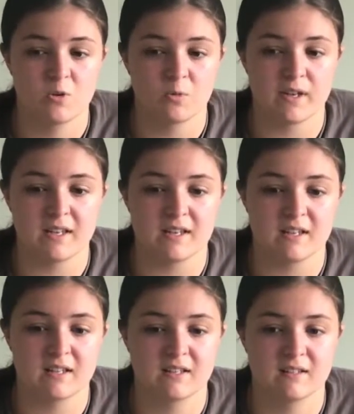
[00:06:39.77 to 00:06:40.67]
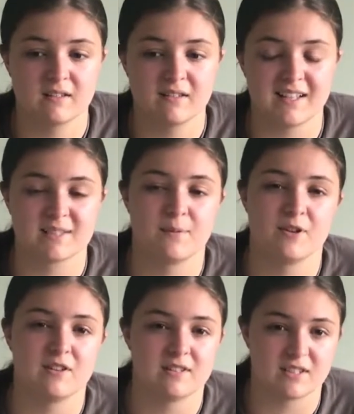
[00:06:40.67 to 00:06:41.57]
We
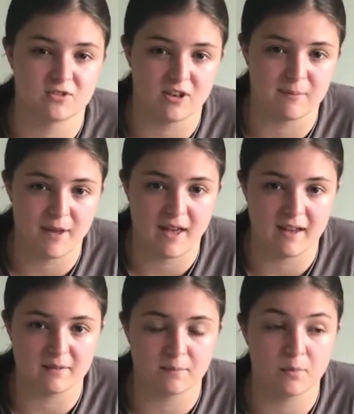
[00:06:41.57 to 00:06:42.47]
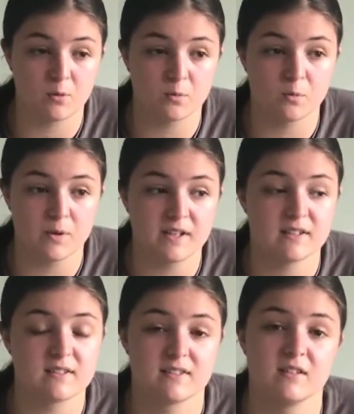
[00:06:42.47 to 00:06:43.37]
experience extreme pain, but we
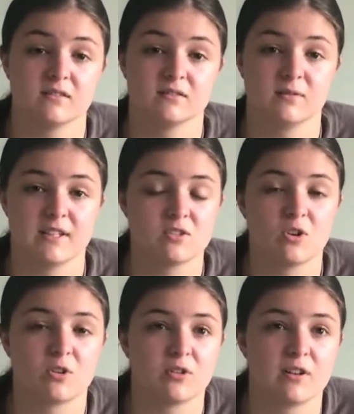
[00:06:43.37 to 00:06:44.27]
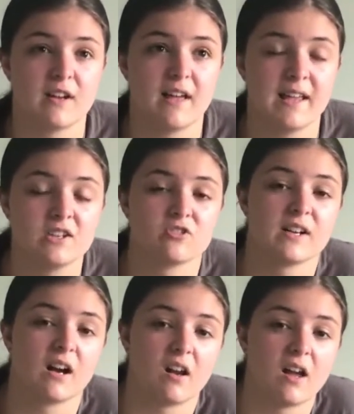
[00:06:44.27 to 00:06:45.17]
can still, it's not
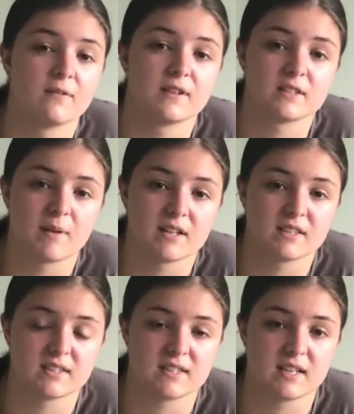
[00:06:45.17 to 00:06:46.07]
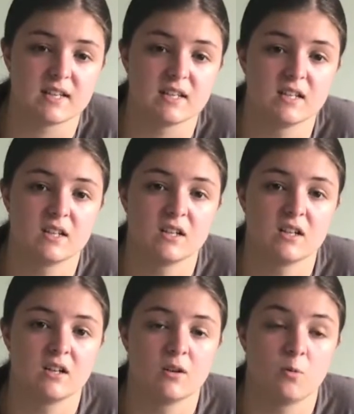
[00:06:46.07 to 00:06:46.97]
hindering our life expectancy
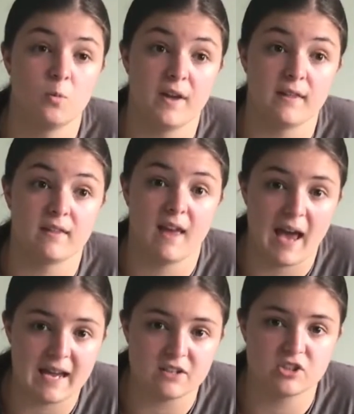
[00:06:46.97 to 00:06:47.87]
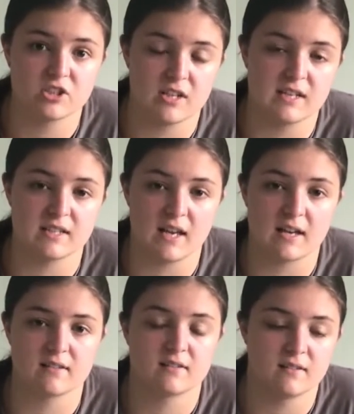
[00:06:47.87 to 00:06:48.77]
with
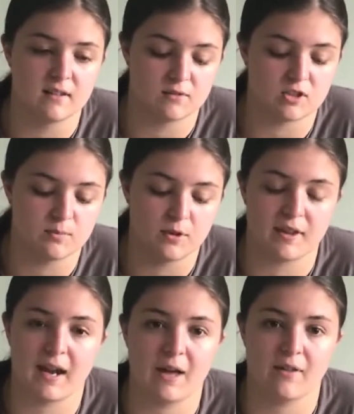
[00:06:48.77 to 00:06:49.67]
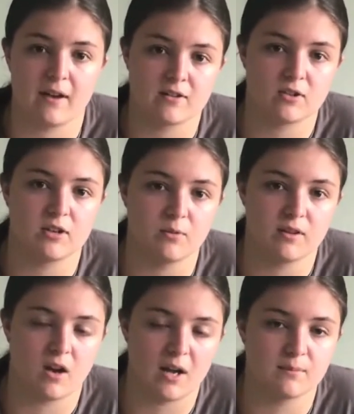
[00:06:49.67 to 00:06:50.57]
HEDS. Just put that out there. It's only with
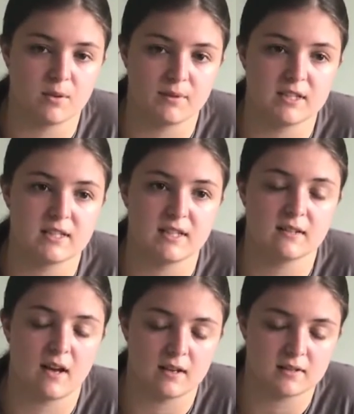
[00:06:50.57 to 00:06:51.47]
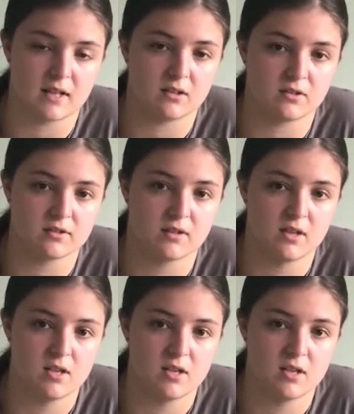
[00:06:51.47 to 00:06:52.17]
hypermobility Ehlers Danlos.